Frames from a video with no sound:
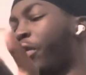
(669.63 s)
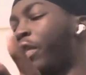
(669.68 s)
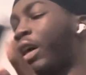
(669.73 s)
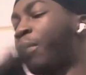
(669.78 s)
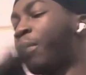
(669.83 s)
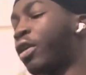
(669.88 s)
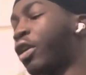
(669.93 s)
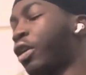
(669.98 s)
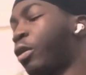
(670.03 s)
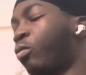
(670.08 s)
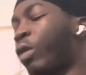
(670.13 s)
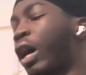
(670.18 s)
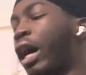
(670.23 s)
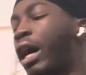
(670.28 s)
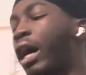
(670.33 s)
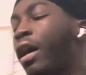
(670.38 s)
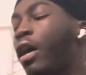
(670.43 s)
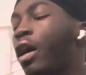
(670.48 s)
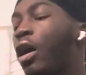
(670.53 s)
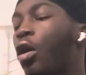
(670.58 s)
that I'm gonna
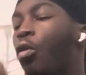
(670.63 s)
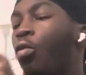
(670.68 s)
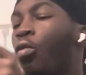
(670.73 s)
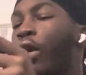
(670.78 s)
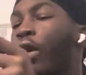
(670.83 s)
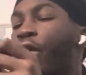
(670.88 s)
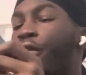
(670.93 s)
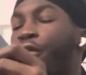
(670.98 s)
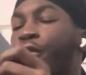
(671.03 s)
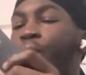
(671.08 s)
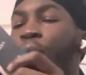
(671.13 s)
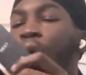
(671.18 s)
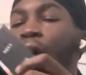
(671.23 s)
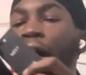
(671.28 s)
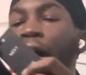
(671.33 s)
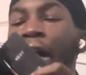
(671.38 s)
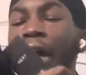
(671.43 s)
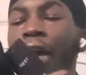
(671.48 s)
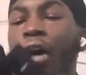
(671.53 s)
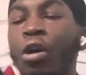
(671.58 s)
wear with
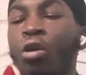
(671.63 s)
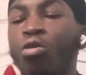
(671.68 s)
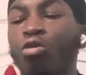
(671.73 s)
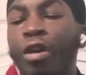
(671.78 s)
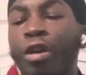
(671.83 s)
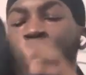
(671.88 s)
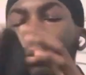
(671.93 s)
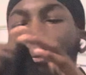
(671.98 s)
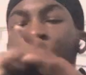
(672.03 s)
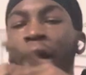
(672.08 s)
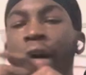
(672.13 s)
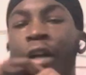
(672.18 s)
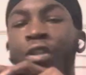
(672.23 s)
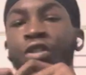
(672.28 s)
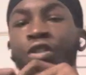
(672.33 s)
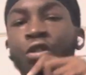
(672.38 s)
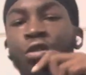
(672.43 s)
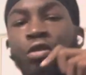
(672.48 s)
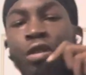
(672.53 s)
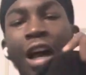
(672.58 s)
my gray and black
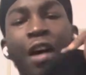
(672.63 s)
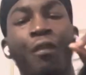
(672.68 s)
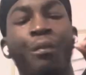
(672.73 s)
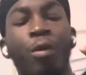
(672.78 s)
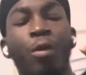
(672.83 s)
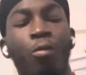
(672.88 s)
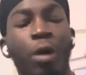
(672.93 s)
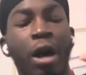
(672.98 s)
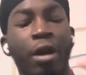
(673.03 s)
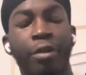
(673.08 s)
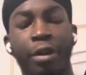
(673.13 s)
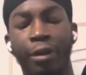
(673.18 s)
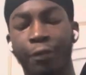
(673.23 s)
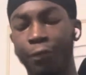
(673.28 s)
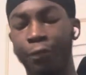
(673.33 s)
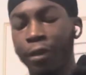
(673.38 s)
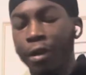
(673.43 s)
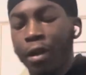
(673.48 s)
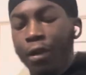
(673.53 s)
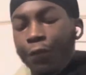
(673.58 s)
suit that I've been wearing
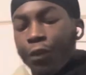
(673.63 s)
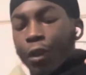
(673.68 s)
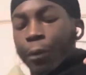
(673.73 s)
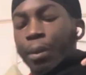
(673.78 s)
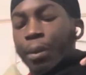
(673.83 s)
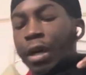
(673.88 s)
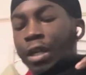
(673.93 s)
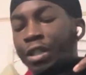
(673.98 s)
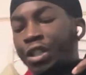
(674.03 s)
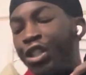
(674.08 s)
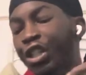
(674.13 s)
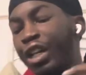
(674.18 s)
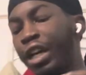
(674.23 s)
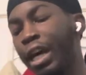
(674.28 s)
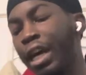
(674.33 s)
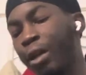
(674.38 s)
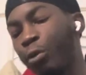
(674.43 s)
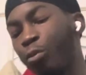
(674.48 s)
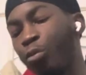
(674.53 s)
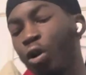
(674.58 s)
for the past year
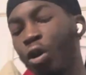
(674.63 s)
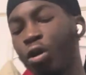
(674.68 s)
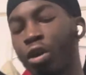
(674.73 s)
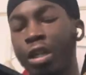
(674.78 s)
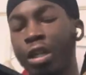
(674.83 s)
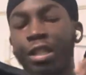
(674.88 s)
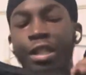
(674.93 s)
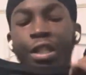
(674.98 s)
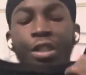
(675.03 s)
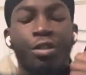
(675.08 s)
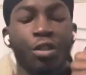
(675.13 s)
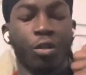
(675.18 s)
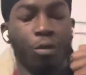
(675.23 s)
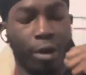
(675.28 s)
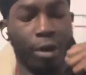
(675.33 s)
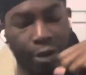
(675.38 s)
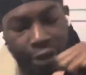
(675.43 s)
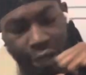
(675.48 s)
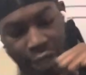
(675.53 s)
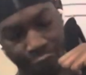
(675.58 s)
and will continue to
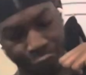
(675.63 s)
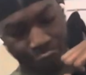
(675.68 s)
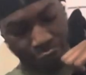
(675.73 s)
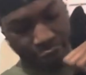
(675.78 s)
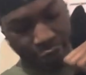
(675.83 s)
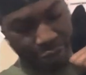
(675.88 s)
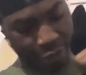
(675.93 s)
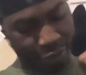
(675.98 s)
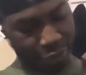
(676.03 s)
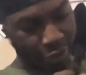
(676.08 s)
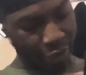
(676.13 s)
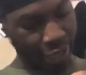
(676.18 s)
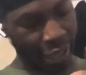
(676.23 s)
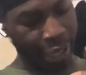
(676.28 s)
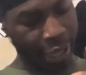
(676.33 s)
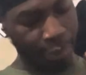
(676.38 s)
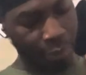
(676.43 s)
wear again for the next 8